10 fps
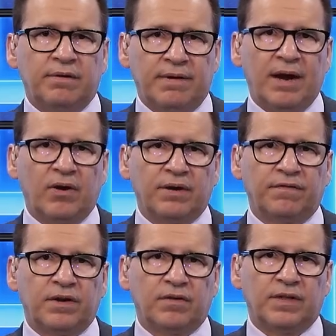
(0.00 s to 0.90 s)

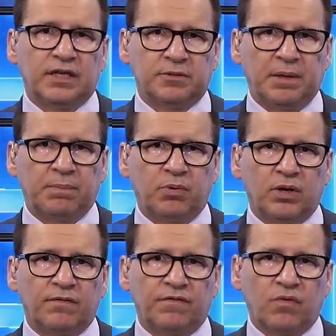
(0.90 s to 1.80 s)
narrative here that has been
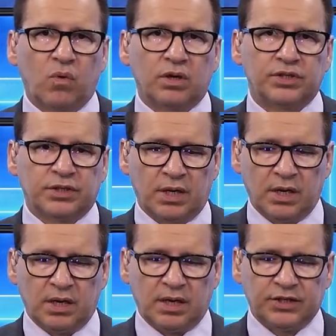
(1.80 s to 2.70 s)
put in force,
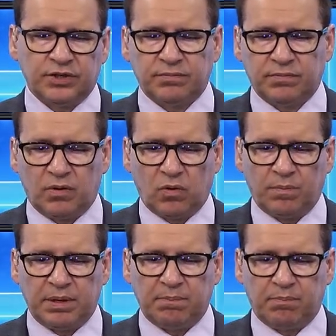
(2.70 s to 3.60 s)

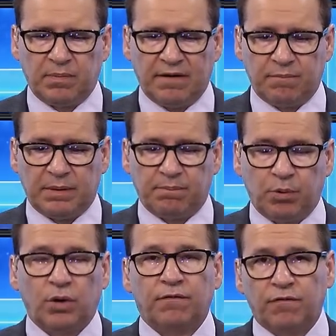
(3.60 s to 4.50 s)
have been
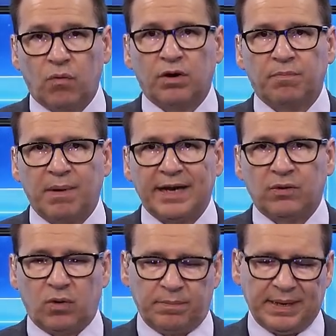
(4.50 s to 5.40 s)
put forth by
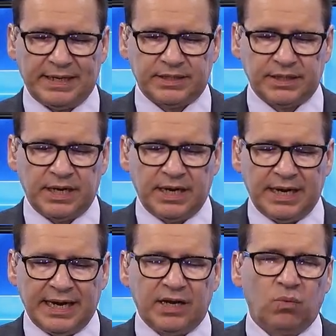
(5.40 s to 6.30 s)
Coinbase
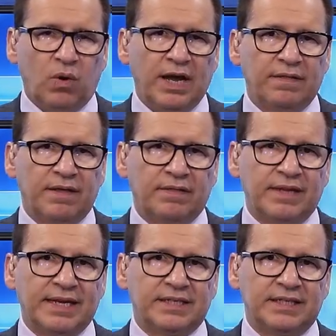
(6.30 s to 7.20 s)
in a way that
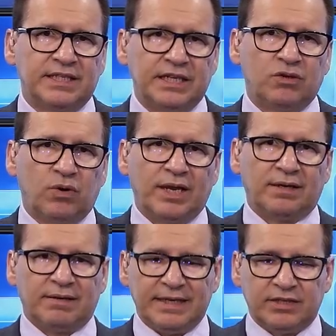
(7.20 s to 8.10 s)
the SEC could at
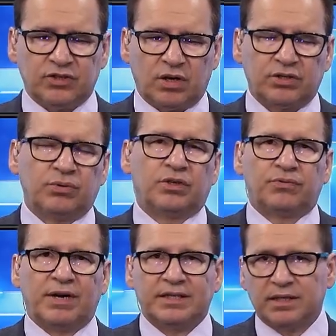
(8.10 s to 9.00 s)
least start to
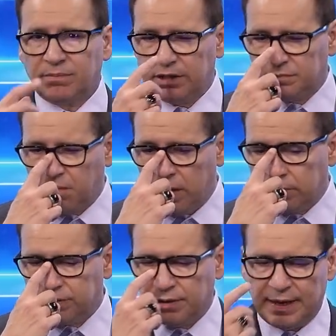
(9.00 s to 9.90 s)
address some of these
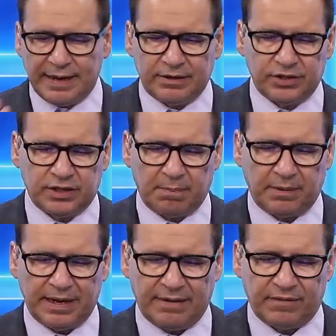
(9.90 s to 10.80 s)
problems, and they just
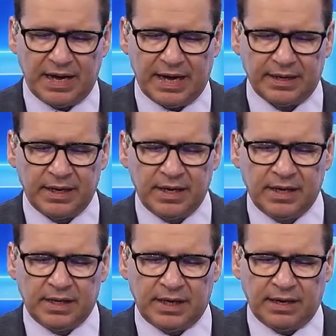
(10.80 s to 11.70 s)
simply have not.
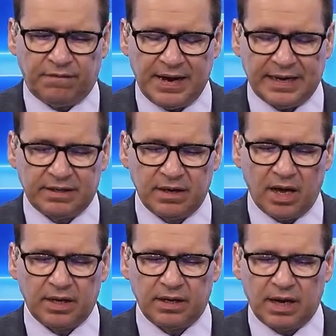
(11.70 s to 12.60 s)
In fact,
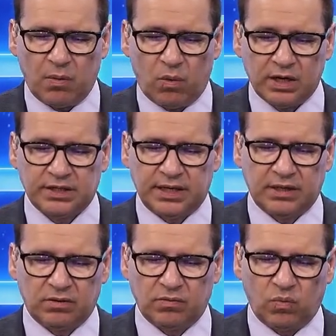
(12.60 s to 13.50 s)
not one
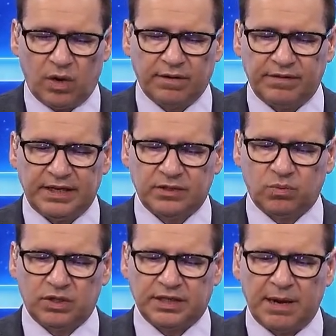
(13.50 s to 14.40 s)
of these
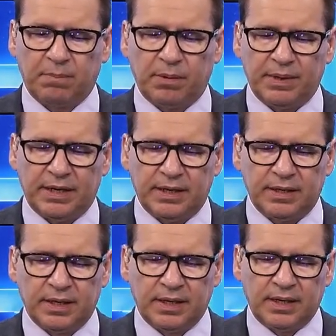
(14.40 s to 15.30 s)
was
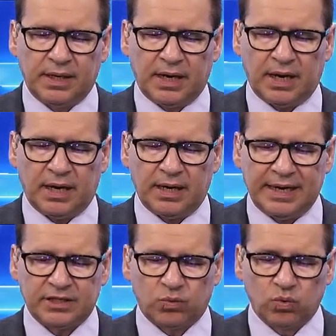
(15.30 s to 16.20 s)
implemented as a